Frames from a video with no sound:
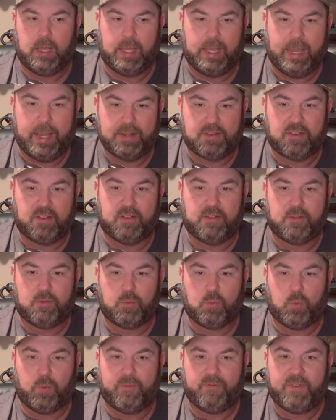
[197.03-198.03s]
It's a
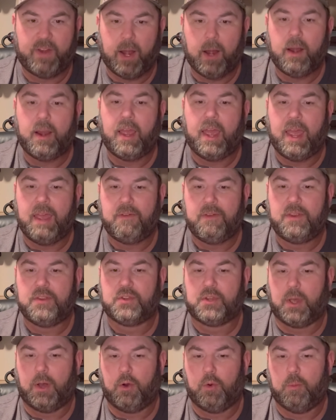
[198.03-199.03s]
very heavy
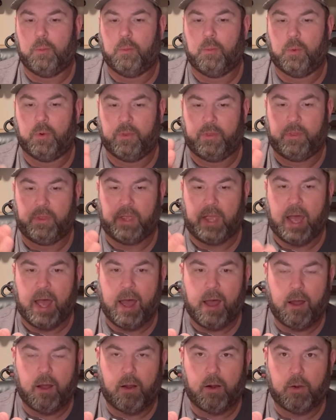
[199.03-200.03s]
scope with the
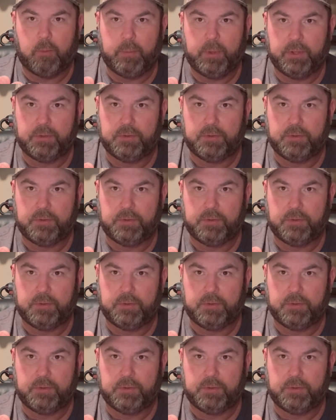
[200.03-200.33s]
IR